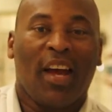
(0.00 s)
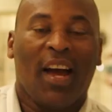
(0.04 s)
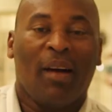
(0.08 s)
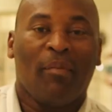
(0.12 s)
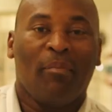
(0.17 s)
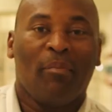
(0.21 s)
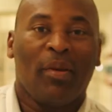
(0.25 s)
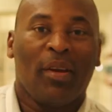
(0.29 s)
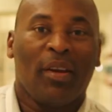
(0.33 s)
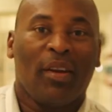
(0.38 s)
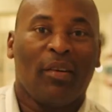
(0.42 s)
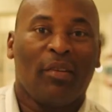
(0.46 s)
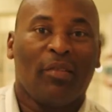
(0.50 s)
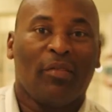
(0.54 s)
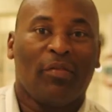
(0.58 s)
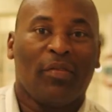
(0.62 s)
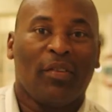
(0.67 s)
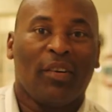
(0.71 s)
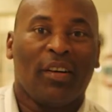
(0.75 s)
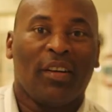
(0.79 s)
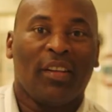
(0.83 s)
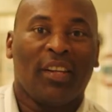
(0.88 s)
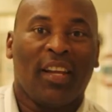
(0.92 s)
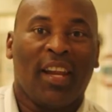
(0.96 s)
I've been here
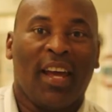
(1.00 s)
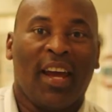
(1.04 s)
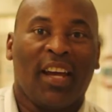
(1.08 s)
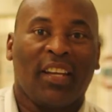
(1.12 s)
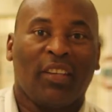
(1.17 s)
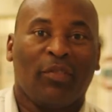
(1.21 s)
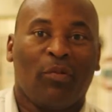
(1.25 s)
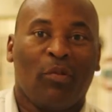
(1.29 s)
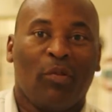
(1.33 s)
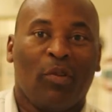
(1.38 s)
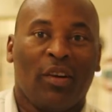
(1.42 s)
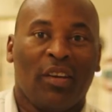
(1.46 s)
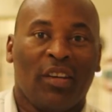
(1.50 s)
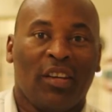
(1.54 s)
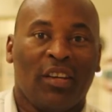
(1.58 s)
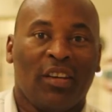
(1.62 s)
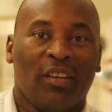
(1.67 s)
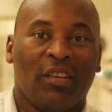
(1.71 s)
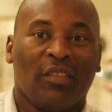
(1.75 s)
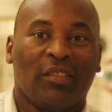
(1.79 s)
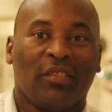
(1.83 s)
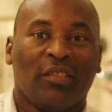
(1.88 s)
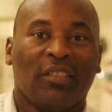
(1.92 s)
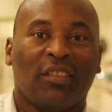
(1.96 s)
for the last four
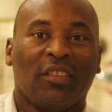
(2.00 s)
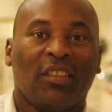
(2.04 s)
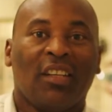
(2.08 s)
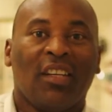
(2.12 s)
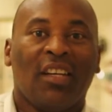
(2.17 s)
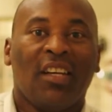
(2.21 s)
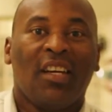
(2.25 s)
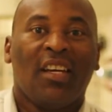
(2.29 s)
years.